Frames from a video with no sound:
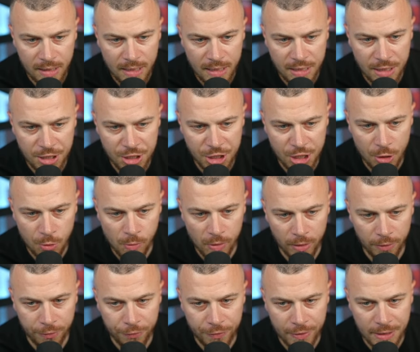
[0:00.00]
She
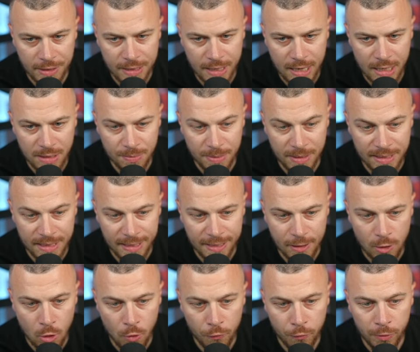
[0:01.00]
will fix the SBC,
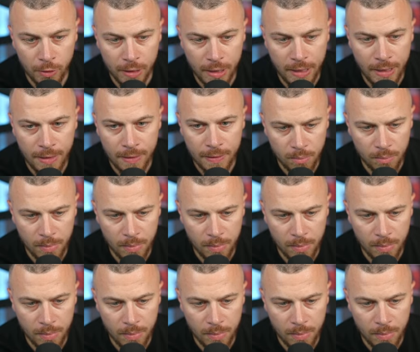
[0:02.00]
hopefully.